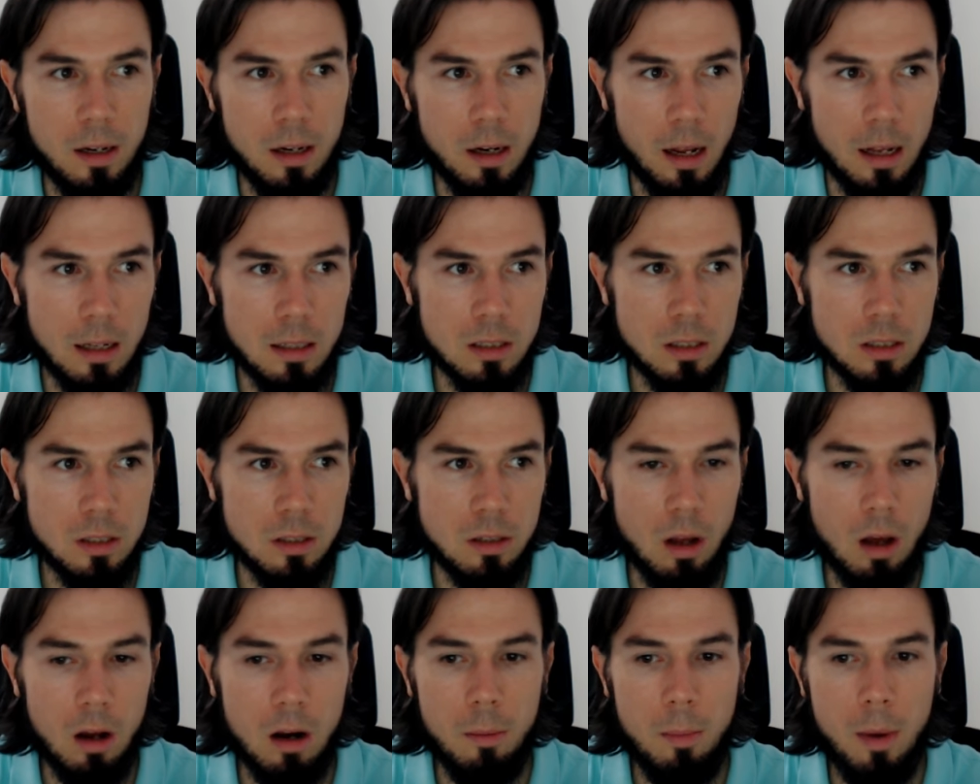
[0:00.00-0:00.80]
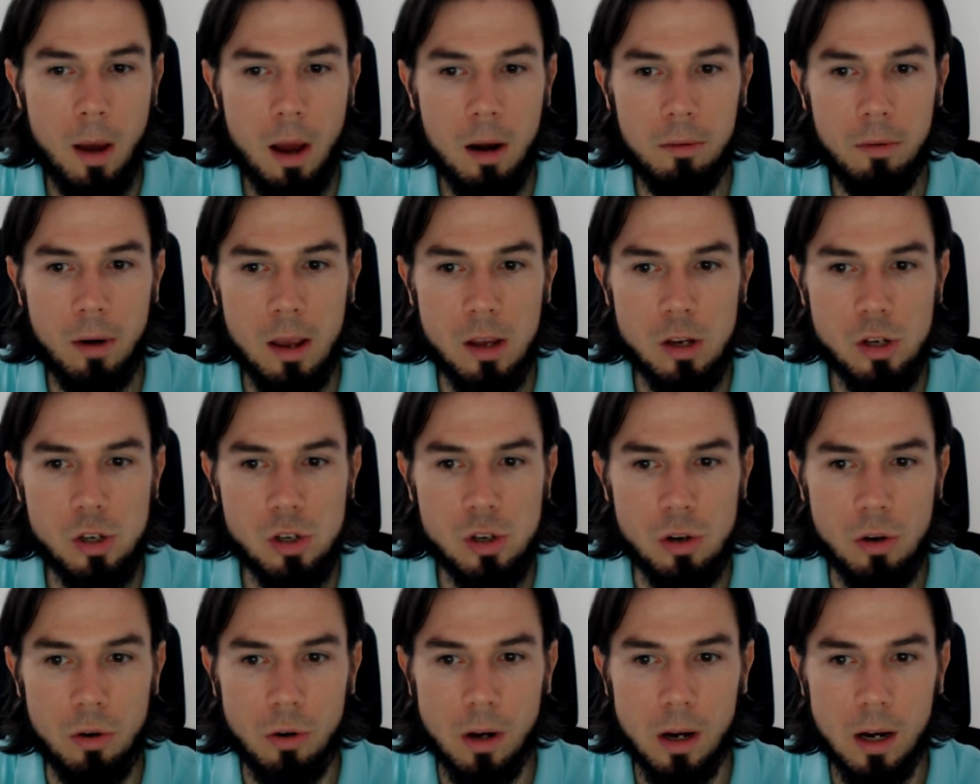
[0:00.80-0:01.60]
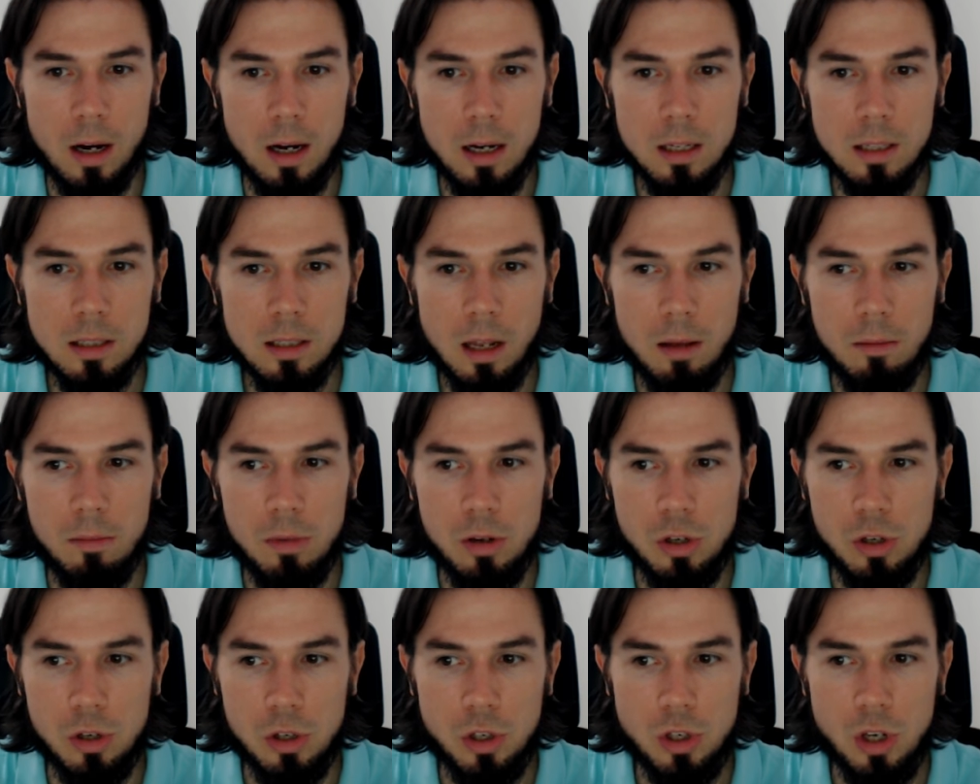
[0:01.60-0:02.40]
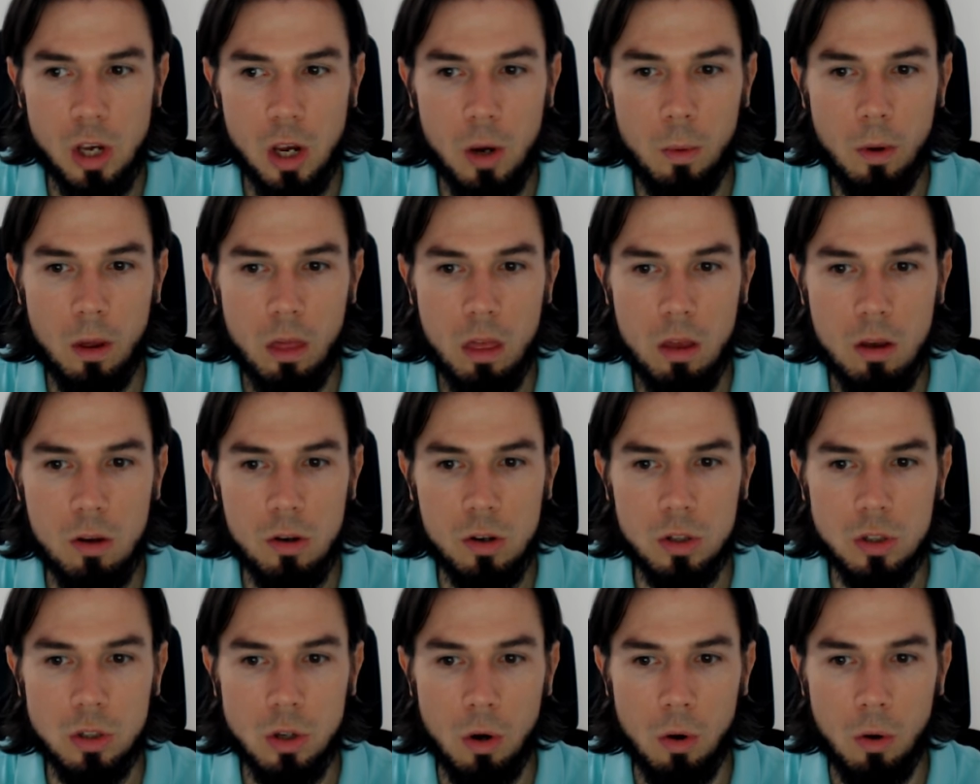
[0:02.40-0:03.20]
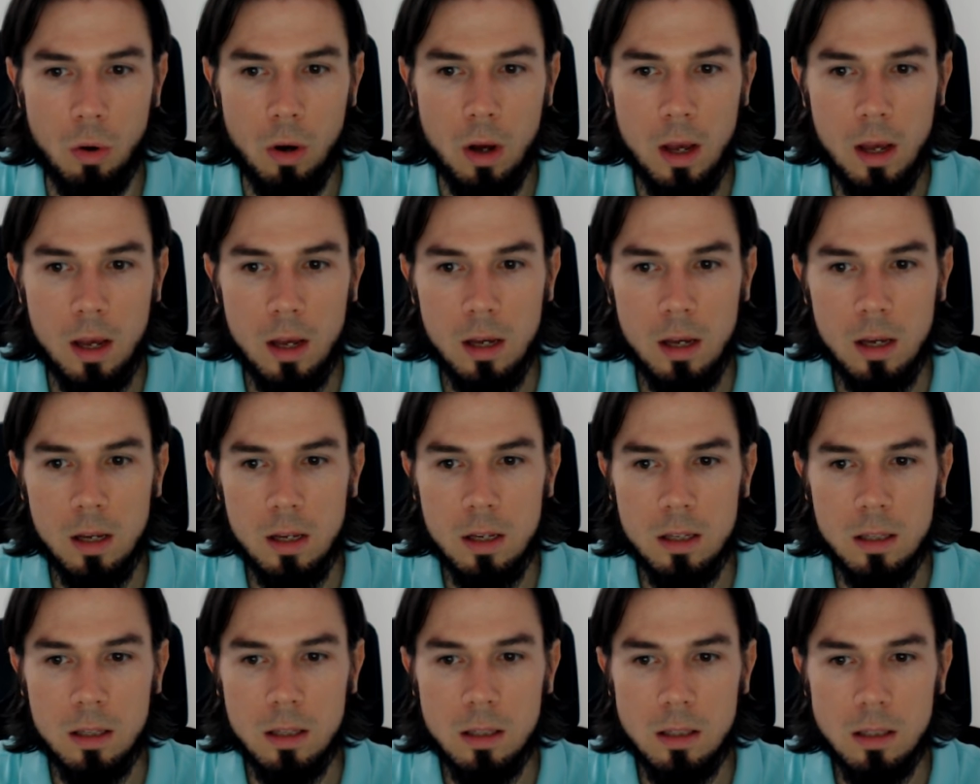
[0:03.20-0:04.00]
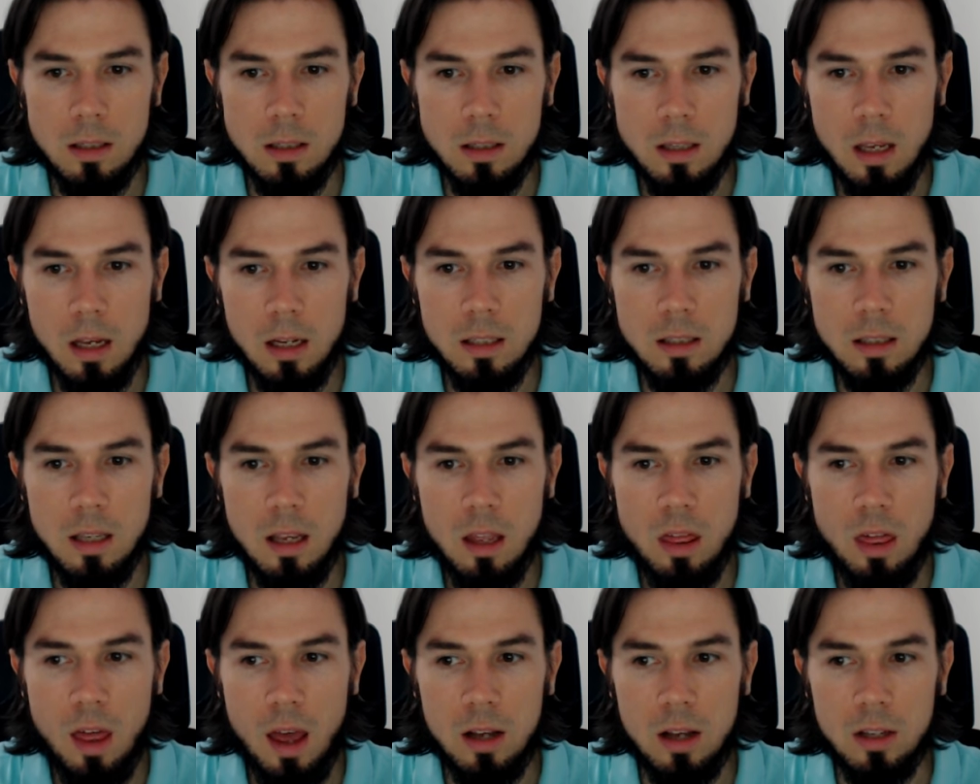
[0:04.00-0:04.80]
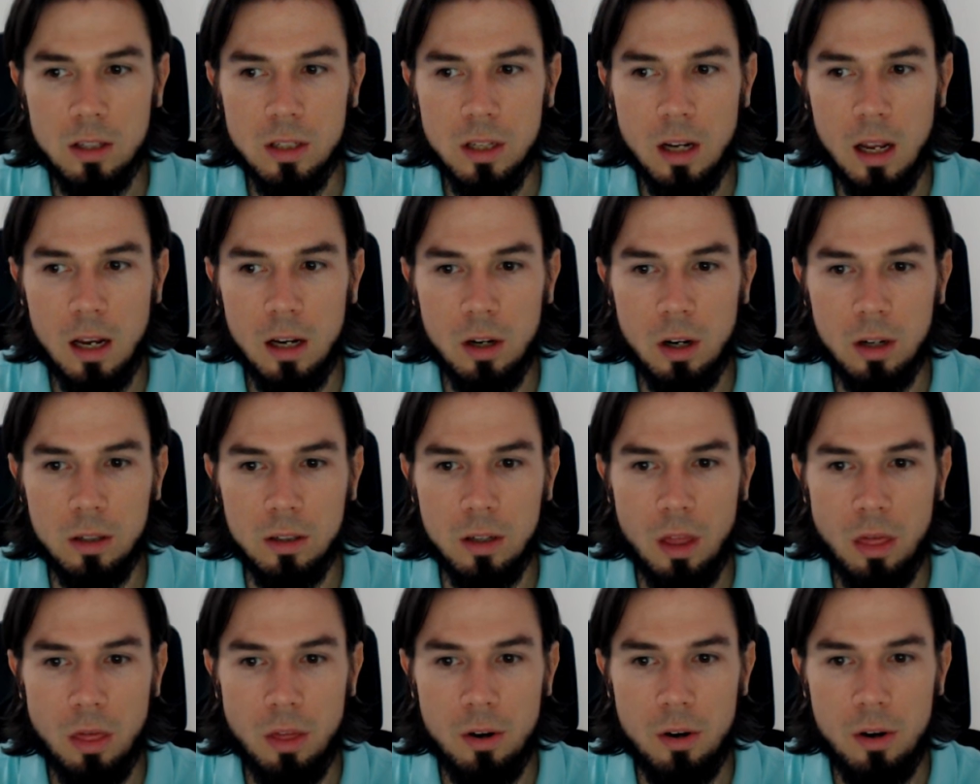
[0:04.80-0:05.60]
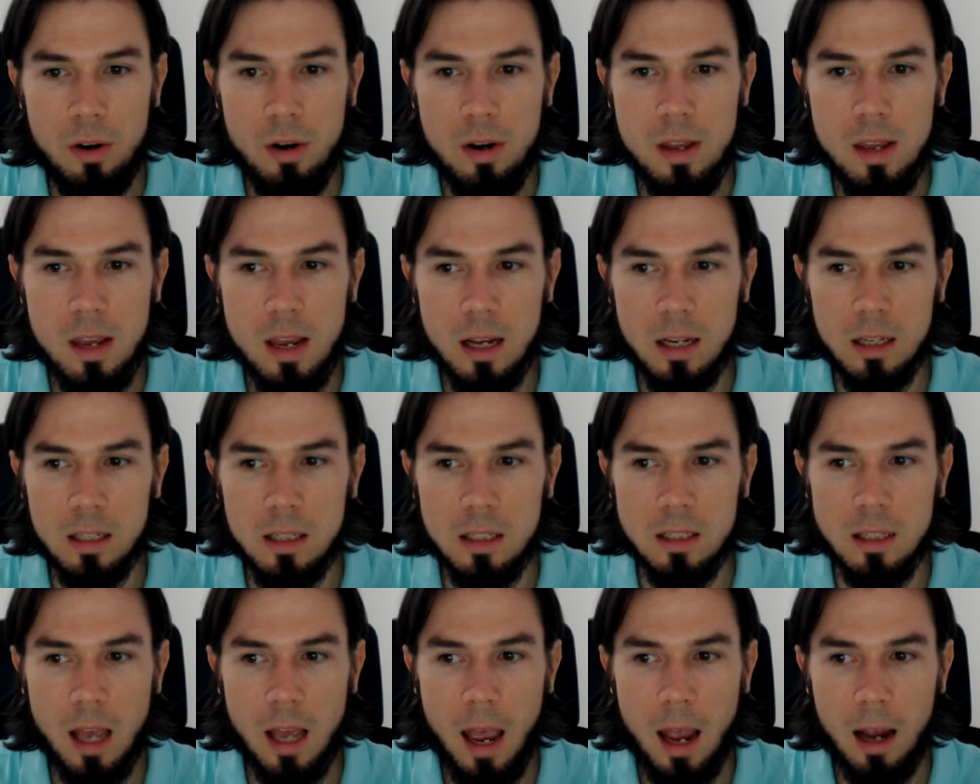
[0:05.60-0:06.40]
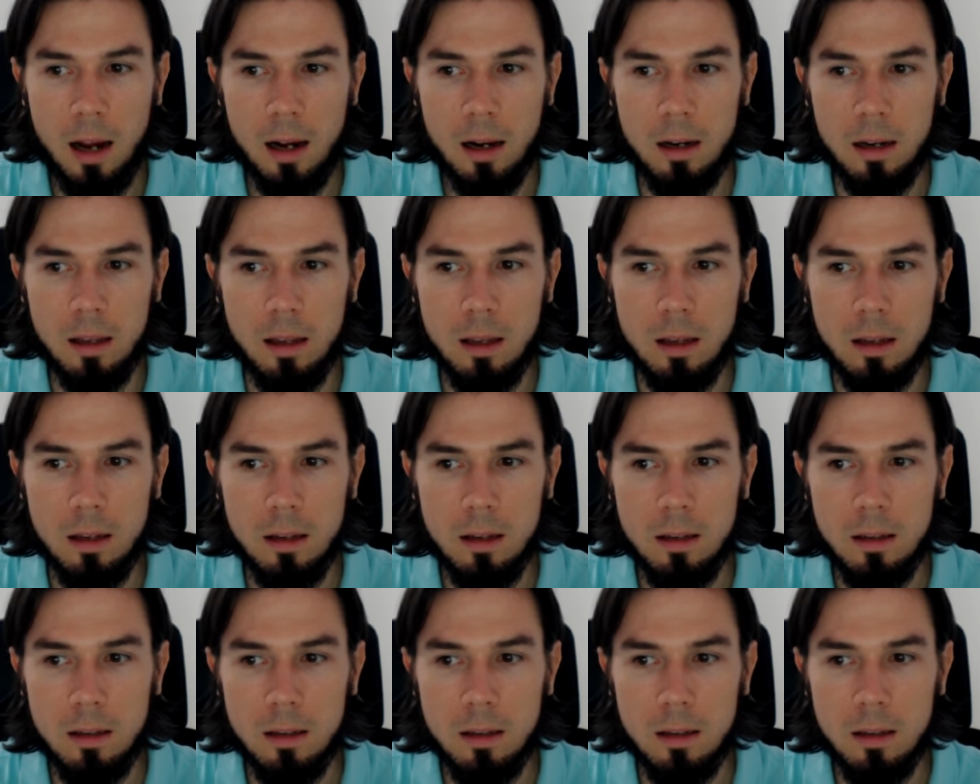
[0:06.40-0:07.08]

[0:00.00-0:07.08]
That's not a bad ratio, guys. Let me just share with you. So 60,830 exactly